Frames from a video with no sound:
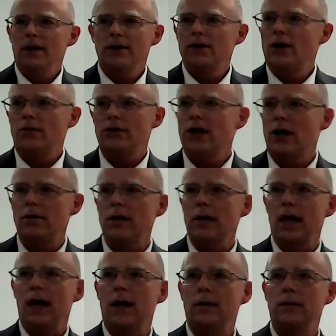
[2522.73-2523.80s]
Don't tone it
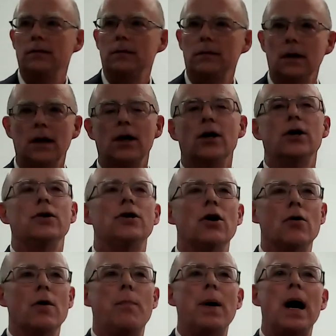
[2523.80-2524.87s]
down.
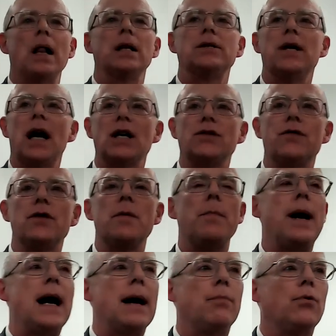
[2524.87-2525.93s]
Don't apologize for the
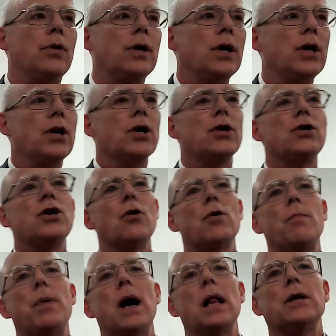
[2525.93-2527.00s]
Bible. Don't
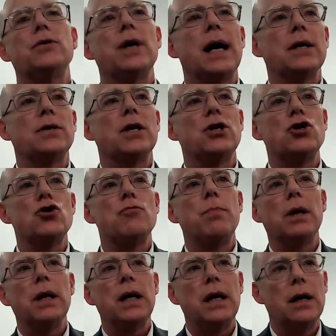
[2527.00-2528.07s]
apologize that you
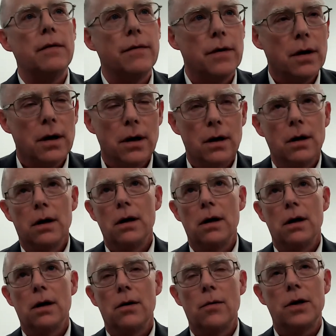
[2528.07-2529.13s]
believe
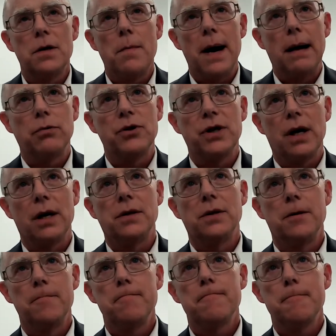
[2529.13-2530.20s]
what the Bible says.
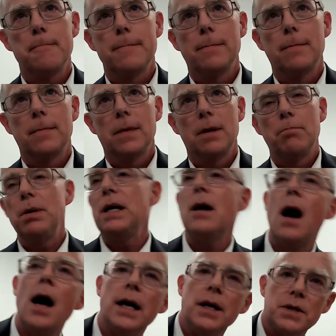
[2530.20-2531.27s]
Be
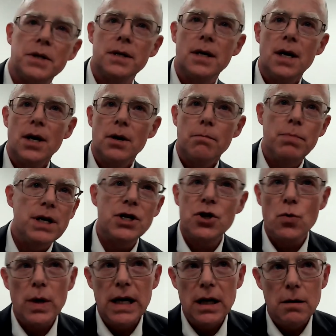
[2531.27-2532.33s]
nice. Be
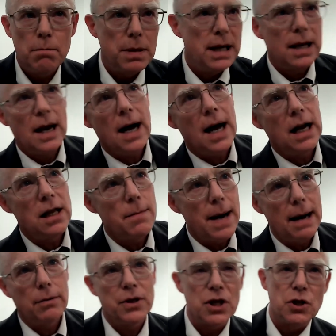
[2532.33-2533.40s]
sweet. Be kind. The
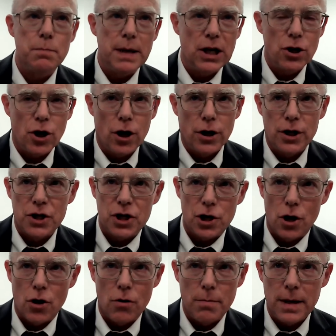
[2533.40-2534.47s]
Bible says be courteous to
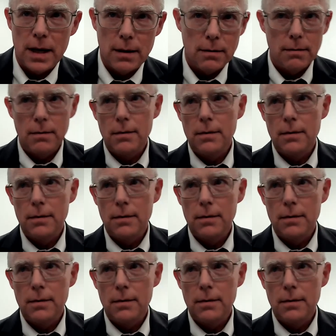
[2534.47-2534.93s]
all men.